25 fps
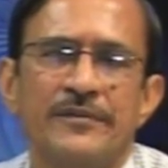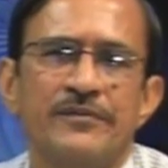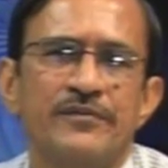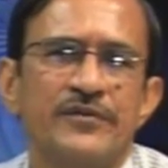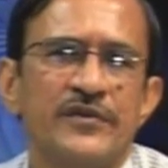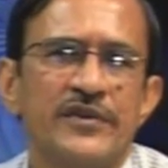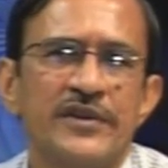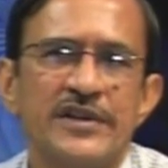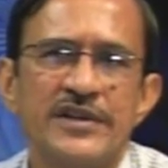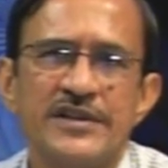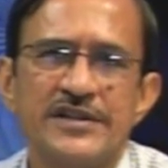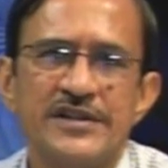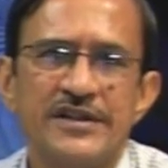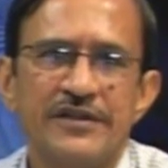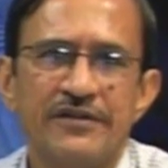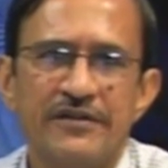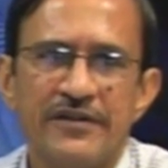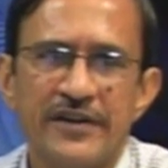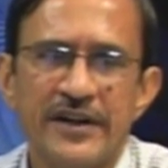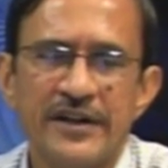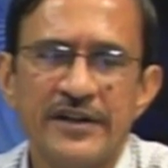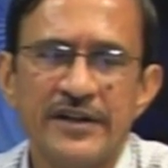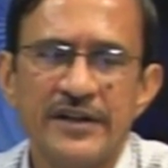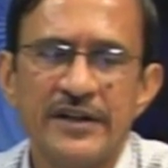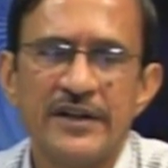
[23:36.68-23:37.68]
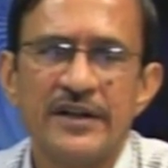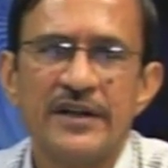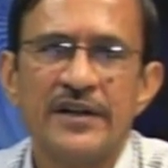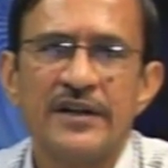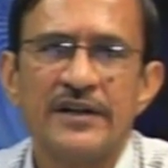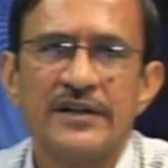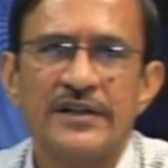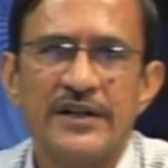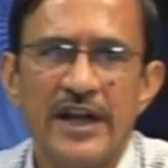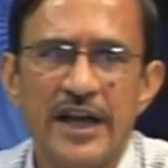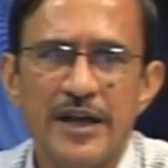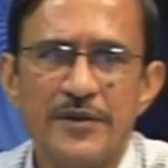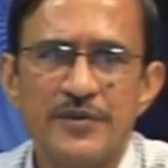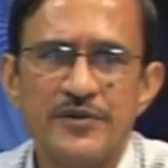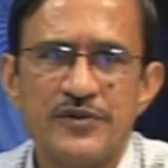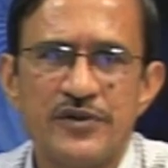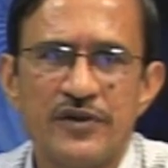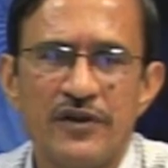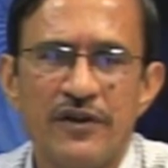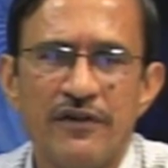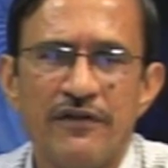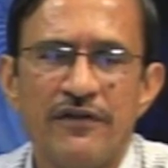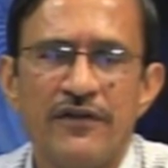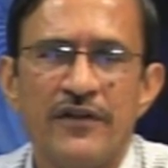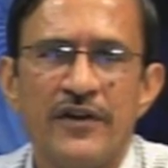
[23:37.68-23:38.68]
these different types
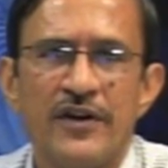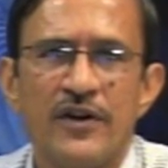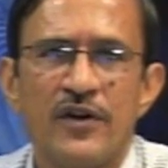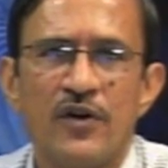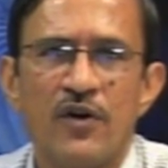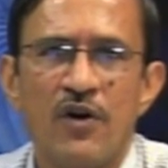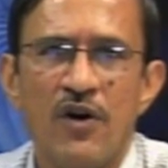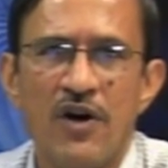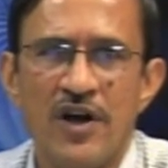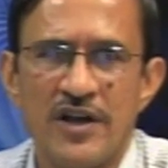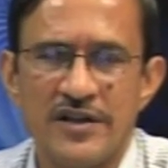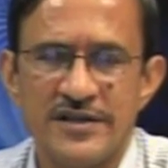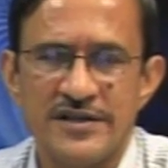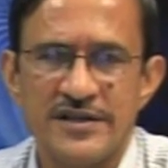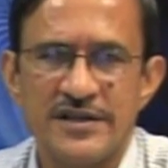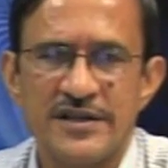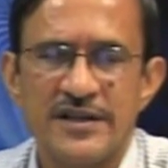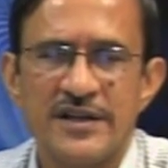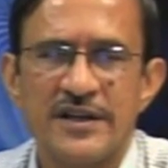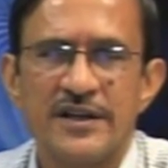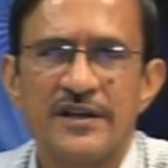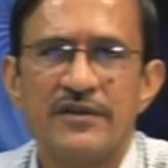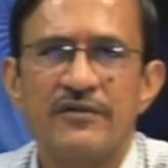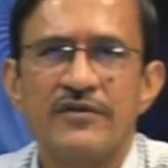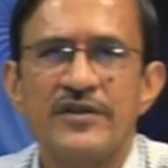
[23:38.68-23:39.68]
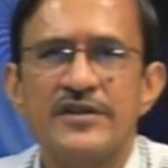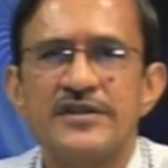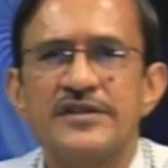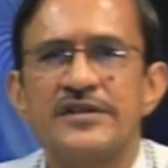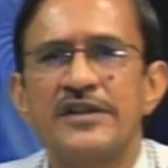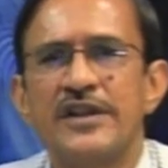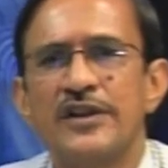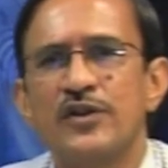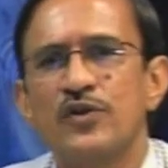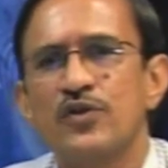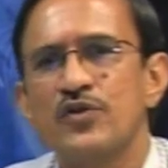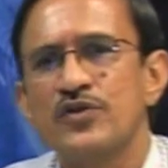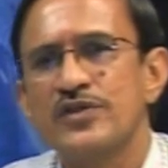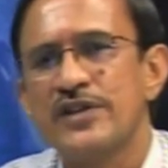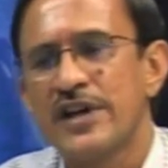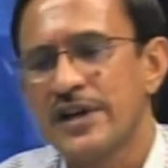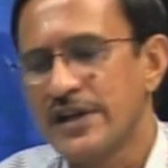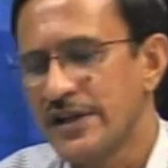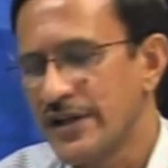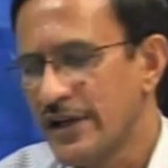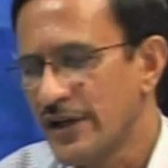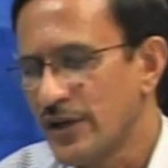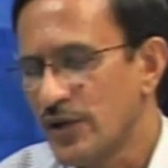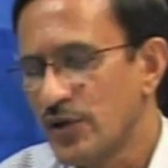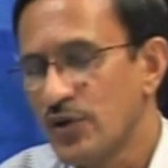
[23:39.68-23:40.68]
of costs which the user
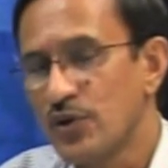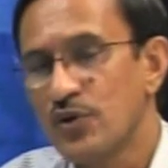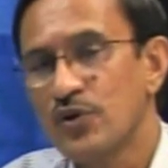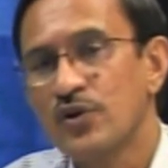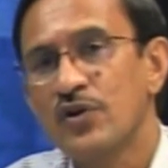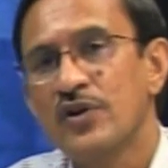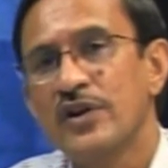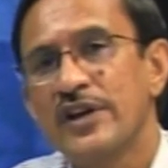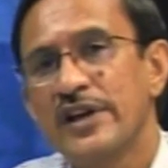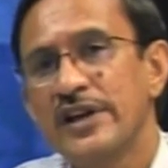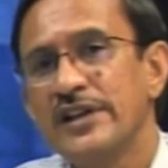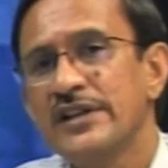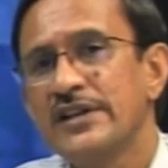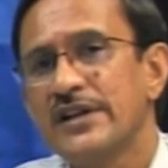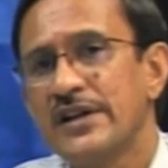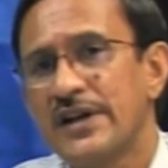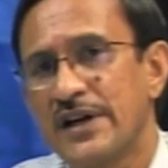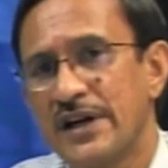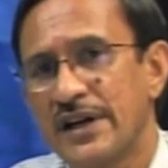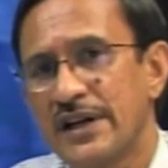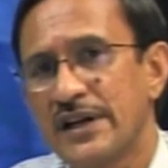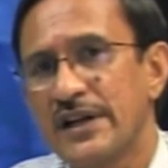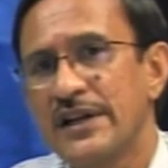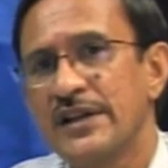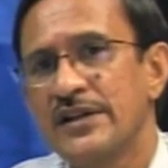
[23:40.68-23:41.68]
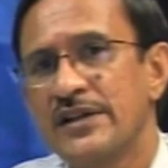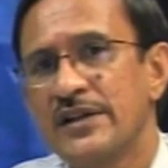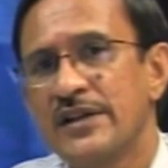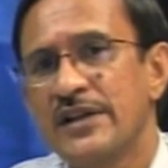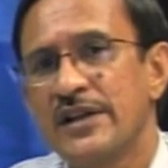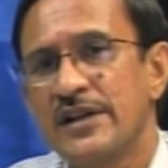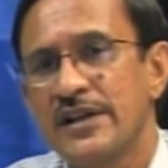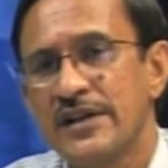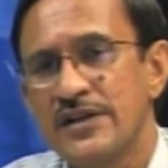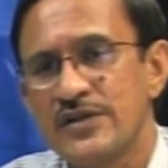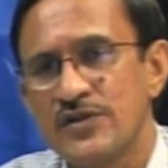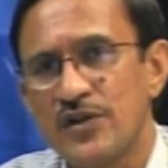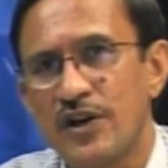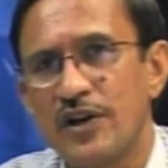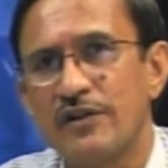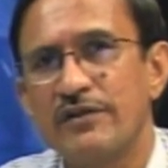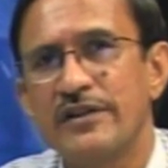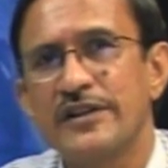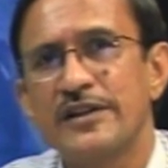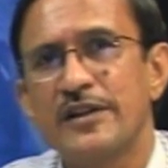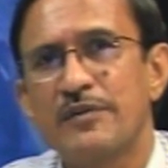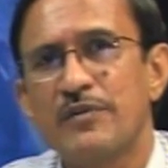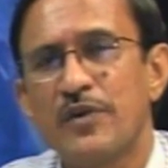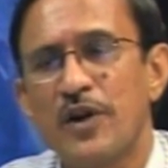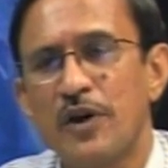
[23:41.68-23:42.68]
need to incur in solving
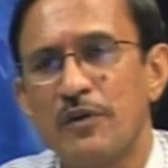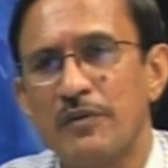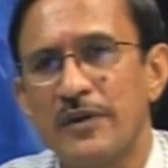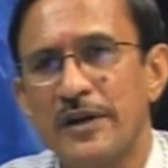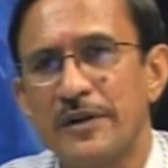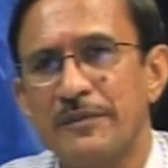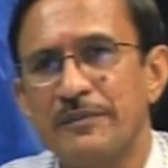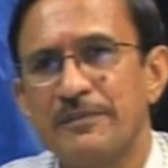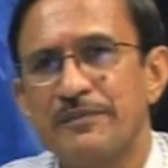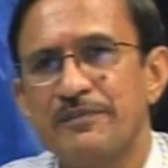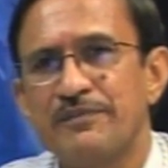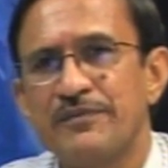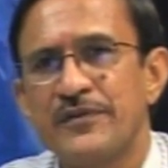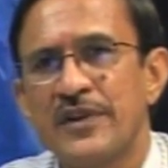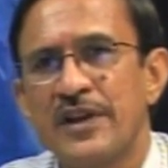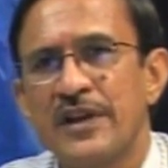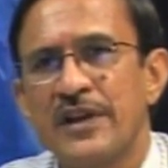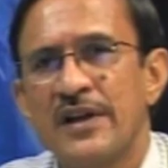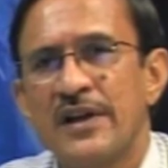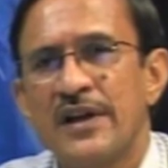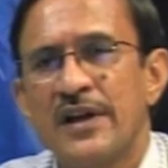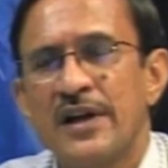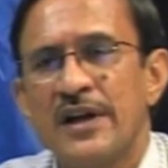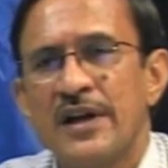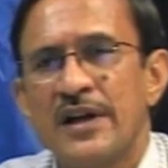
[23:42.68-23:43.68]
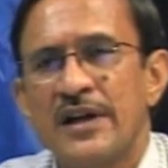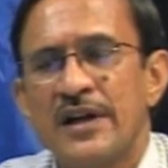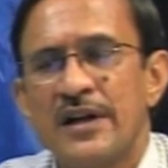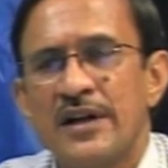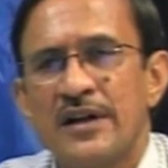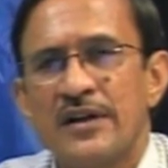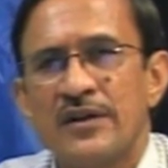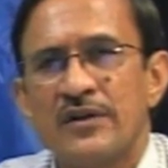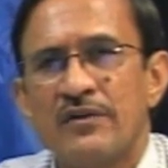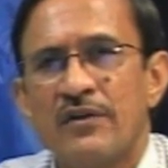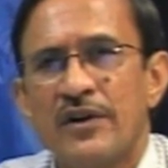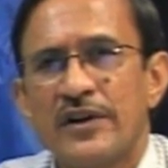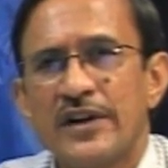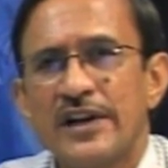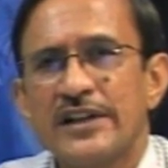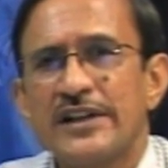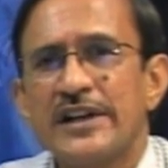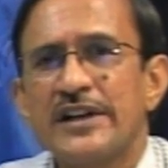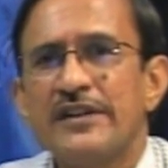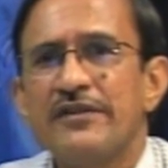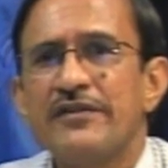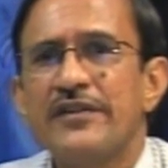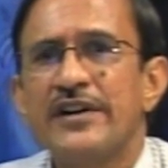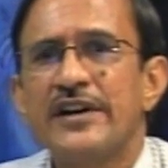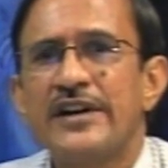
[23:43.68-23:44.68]
the problem. What are the
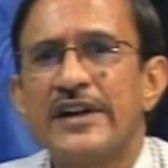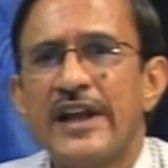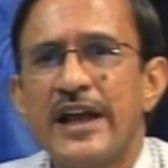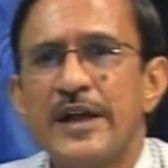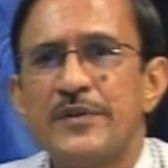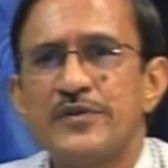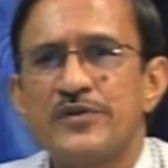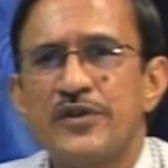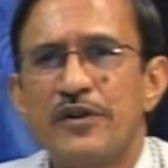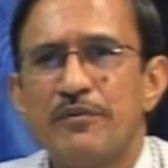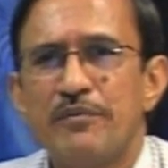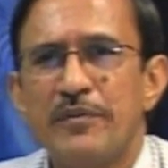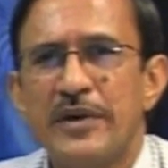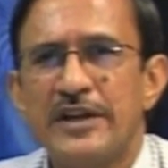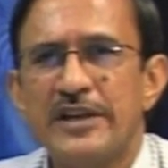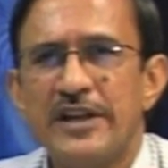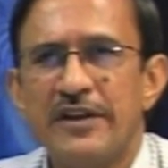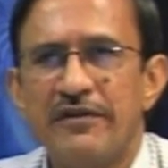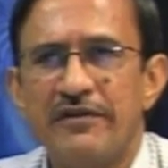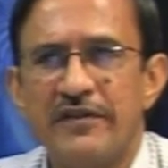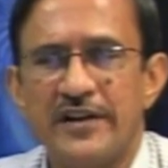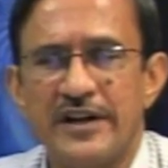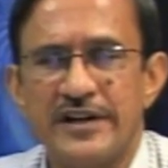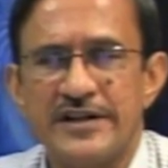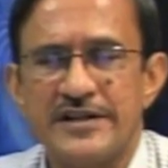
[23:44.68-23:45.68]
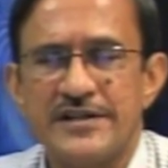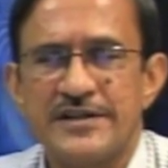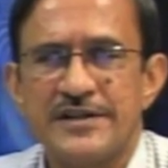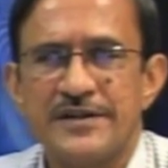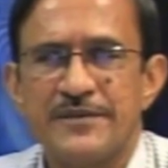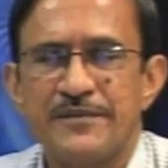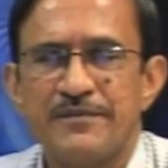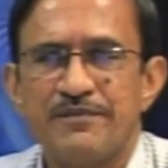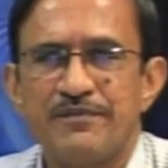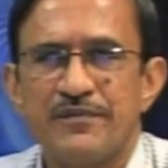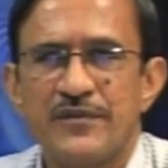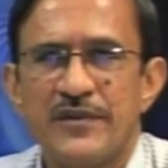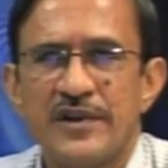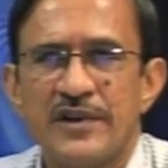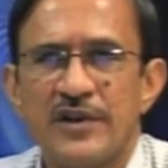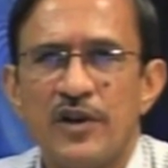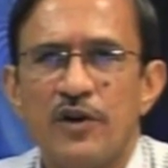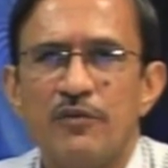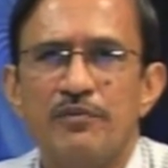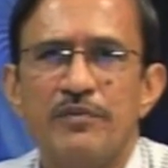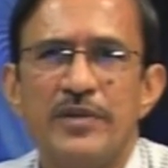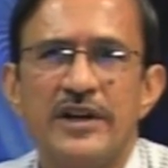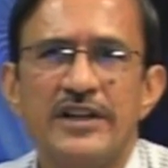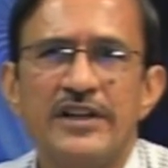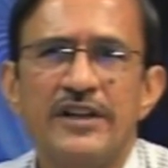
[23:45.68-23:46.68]
different types of benefits? Now
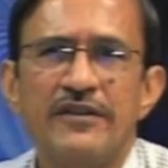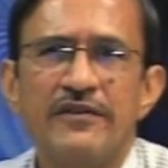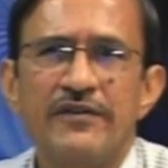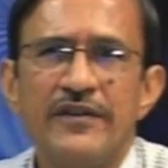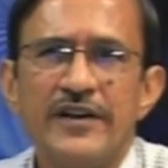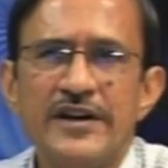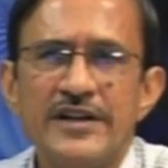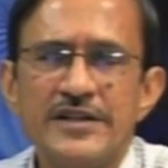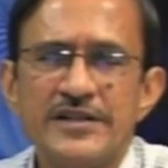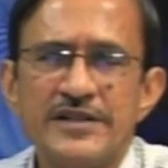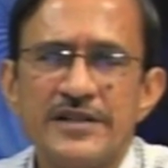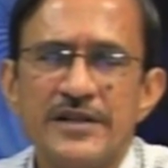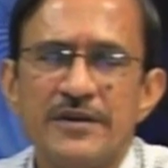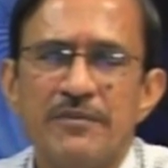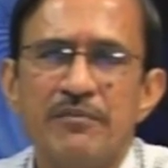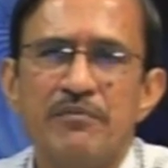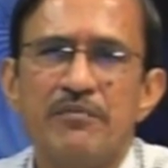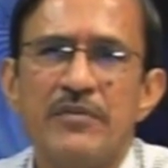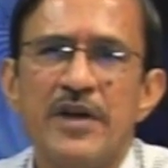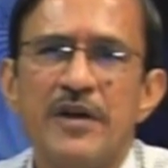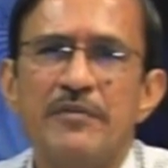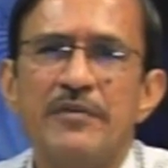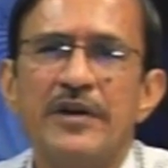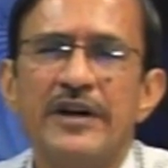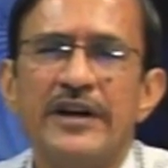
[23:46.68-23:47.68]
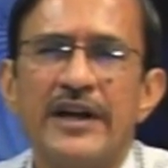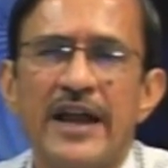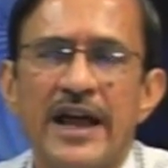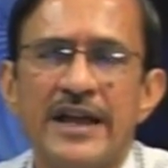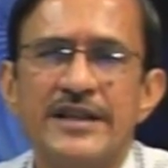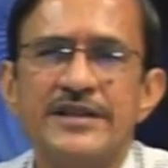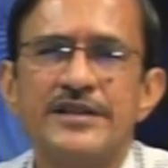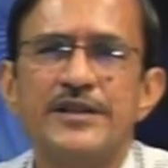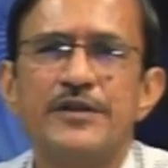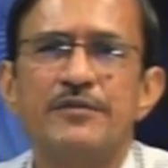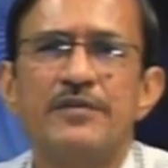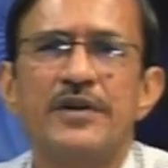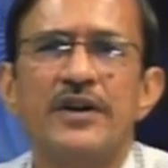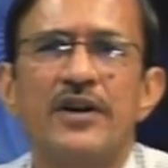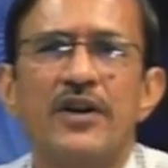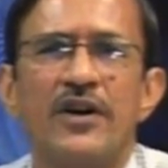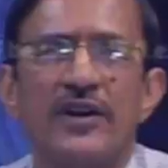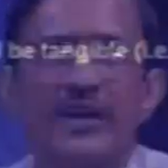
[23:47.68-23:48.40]
benefits may be tangible or